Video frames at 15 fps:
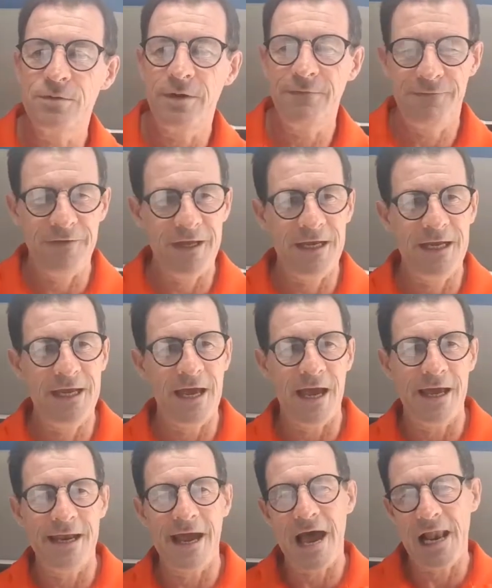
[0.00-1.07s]
We've Vinny
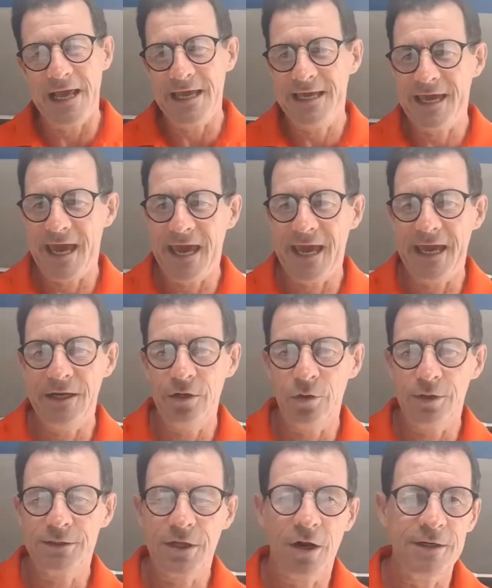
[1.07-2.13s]
and Ali Kane, who
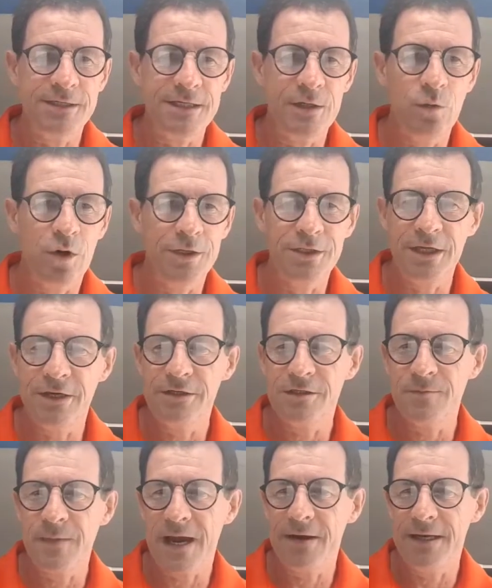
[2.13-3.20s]
are 31 years
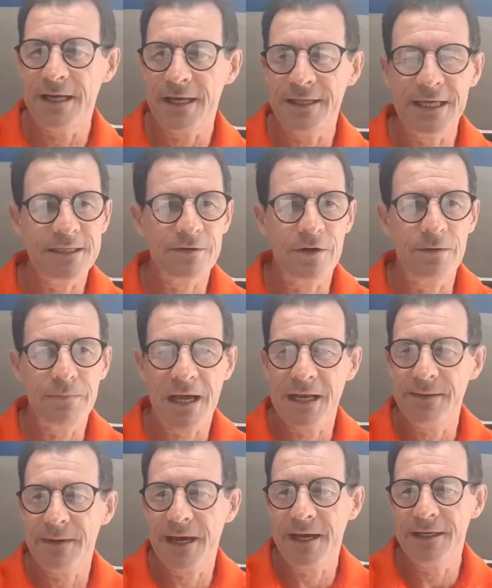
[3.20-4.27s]
married. I think they're in
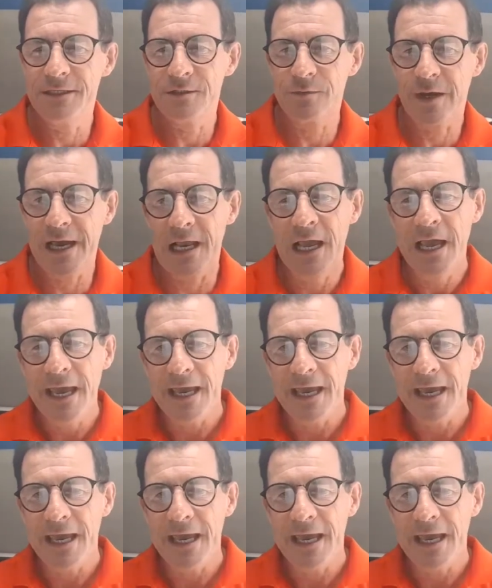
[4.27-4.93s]
Ballymahan as well.